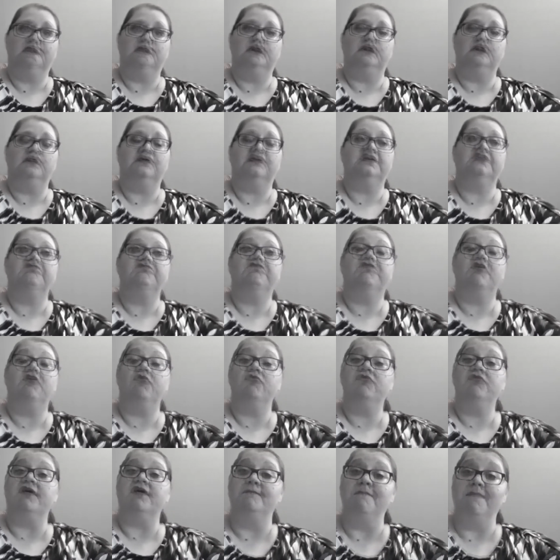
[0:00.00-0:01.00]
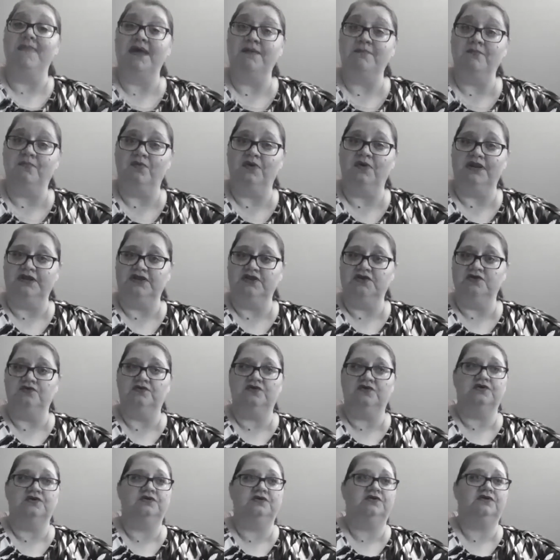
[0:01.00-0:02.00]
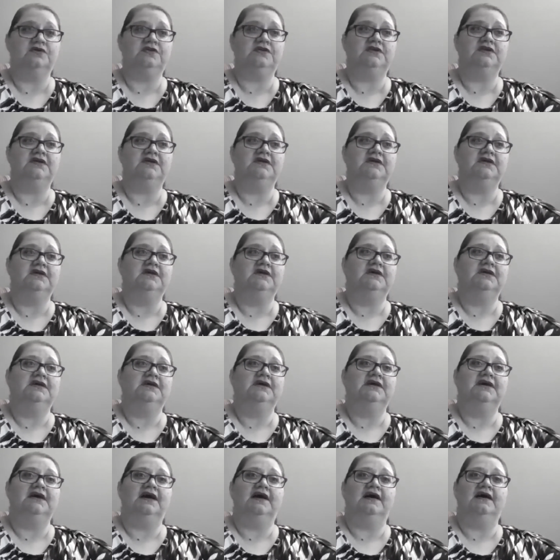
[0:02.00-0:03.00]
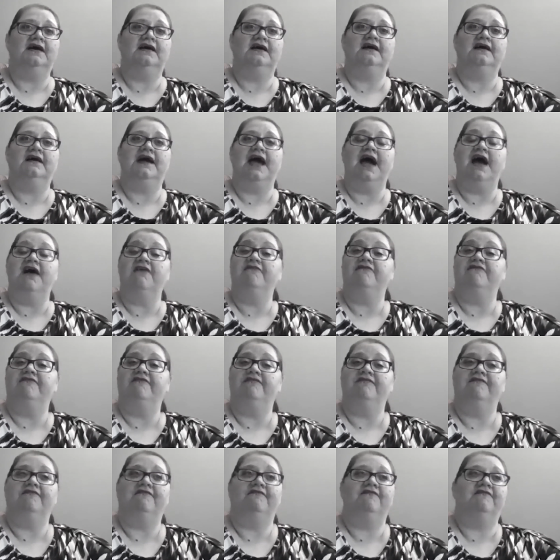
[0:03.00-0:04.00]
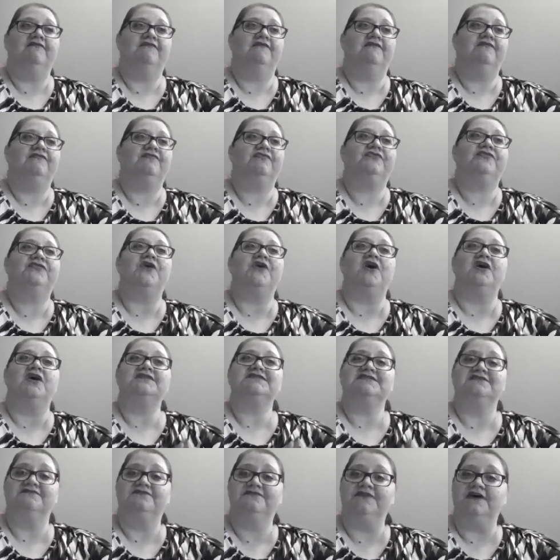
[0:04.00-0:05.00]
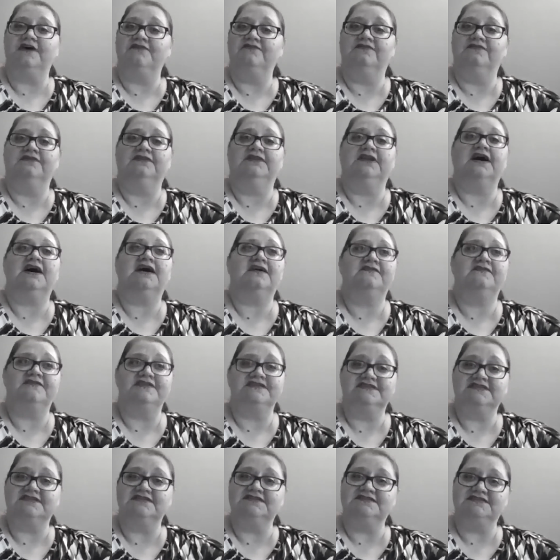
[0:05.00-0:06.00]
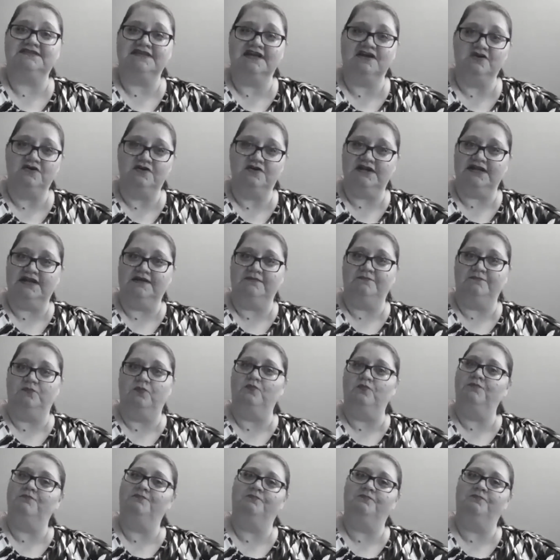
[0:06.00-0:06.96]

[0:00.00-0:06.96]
you could invoke a memory, you could have thoughts of love and sincerity